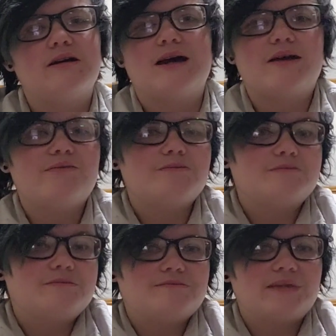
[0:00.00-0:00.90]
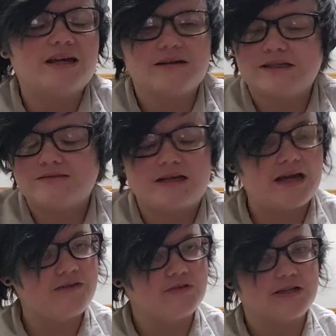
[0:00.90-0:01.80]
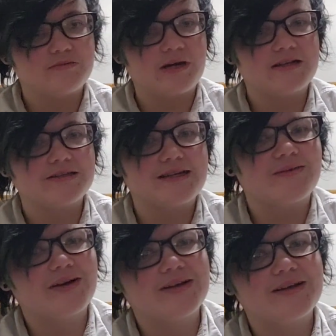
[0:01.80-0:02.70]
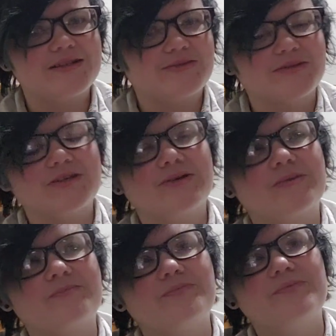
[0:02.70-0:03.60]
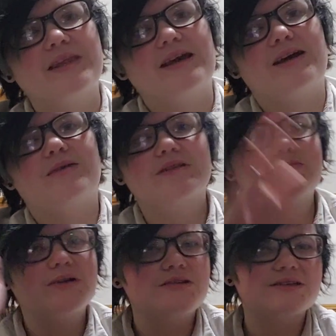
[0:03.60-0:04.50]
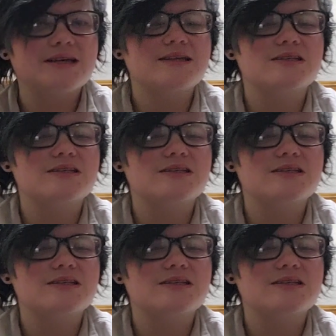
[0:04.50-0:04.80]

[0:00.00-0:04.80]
I, I, I have nothing bad to say about it. It's really good. Um, this is what it looks like